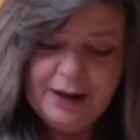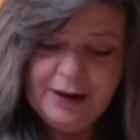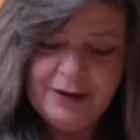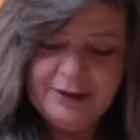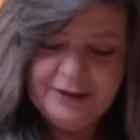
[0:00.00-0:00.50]

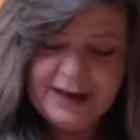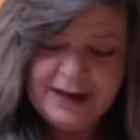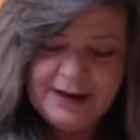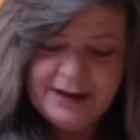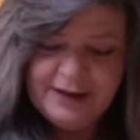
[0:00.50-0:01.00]

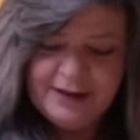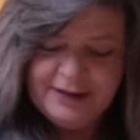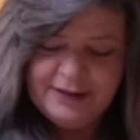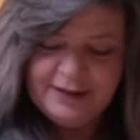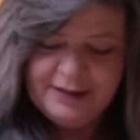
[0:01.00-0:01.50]
okay,
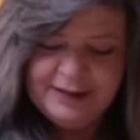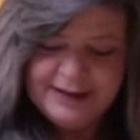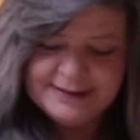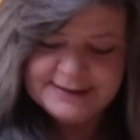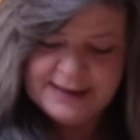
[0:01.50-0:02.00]

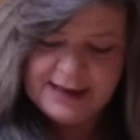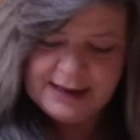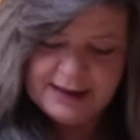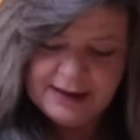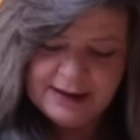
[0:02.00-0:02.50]
let's
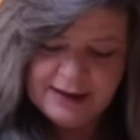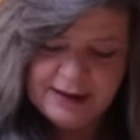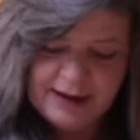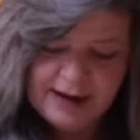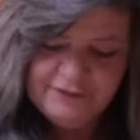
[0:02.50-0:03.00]
see.
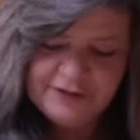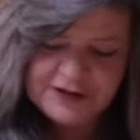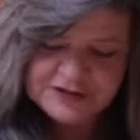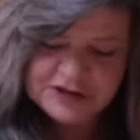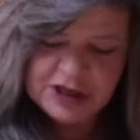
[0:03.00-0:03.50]
A
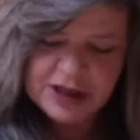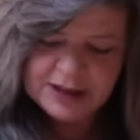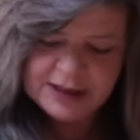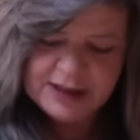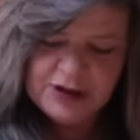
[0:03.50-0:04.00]
fresh
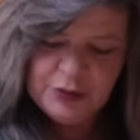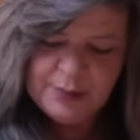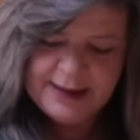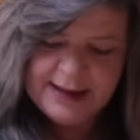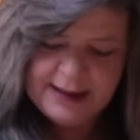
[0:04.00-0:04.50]
start, a new
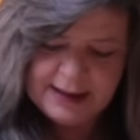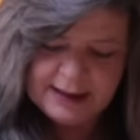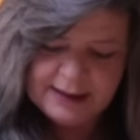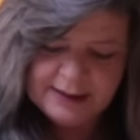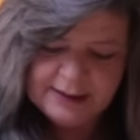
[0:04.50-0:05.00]
beginning,
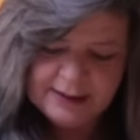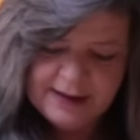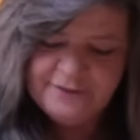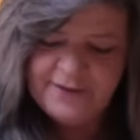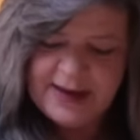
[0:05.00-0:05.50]

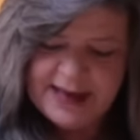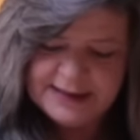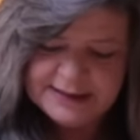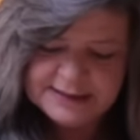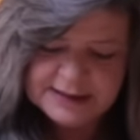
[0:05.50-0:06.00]
a
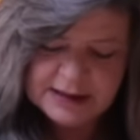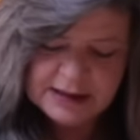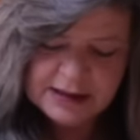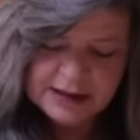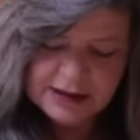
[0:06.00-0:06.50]
phase,
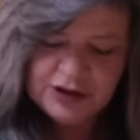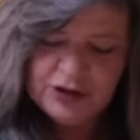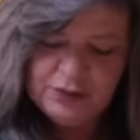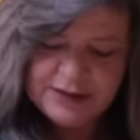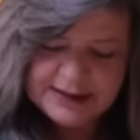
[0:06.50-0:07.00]

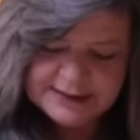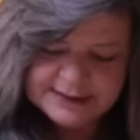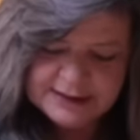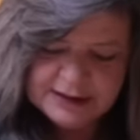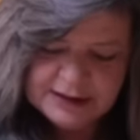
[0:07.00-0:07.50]

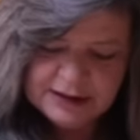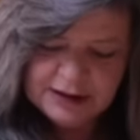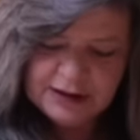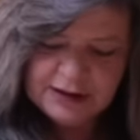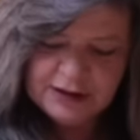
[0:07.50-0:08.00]
newness.
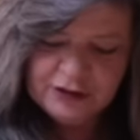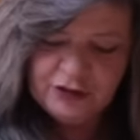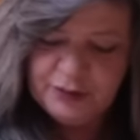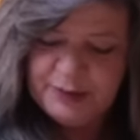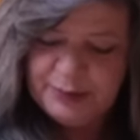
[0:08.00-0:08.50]

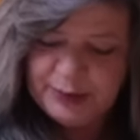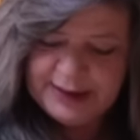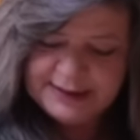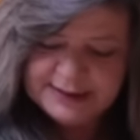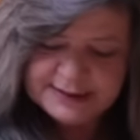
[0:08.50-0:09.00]
Could be
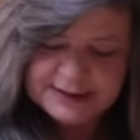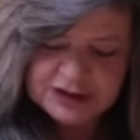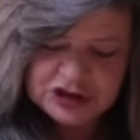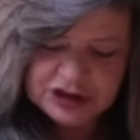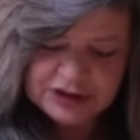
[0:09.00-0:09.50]
pregnancy,
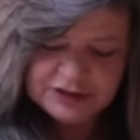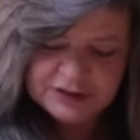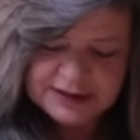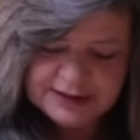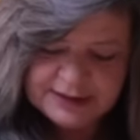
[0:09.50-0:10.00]
children,